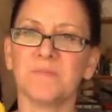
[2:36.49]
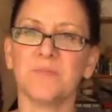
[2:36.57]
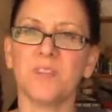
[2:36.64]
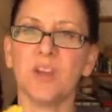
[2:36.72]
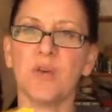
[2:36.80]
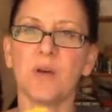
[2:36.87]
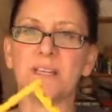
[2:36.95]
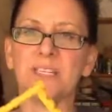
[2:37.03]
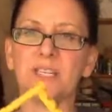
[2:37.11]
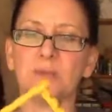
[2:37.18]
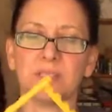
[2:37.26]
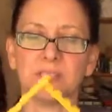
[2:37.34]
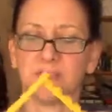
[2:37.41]
No idea
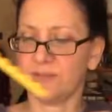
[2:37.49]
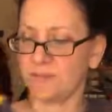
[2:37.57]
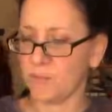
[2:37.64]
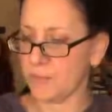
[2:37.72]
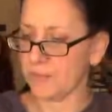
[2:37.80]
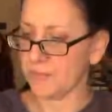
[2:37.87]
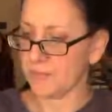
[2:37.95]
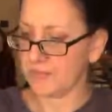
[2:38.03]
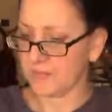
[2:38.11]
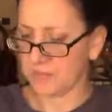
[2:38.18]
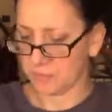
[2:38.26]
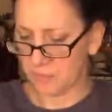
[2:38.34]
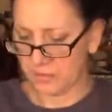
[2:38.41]
what this is for at
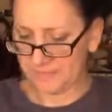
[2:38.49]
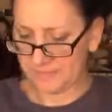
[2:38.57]
this point.